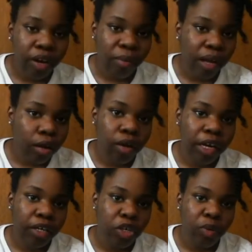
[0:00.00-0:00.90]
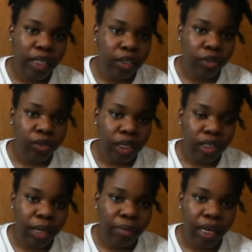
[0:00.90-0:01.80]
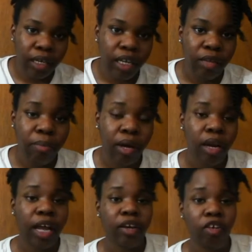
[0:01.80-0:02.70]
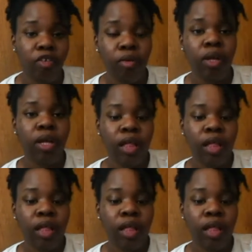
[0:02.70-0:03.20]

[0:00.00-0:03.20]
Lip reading: better on my long hair too. I still use that same technique, but I know